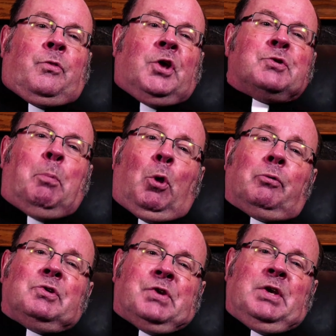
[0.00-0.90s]
This
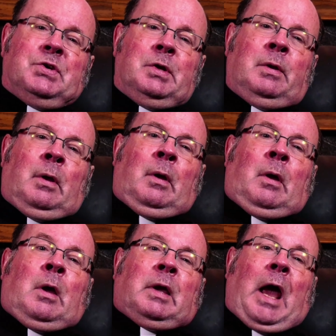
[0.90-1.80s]
polarization
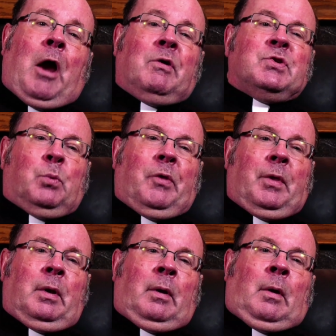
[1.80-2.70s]
carries
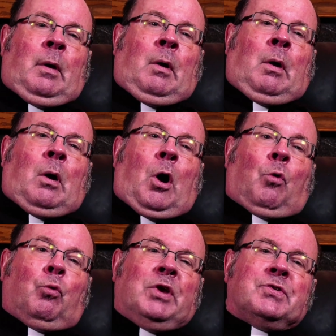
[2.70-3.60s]
with it
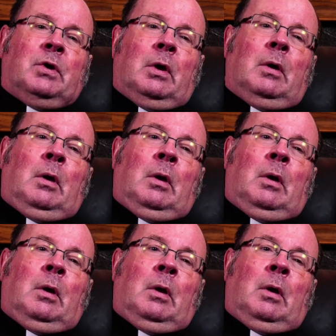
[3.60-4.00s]
a risk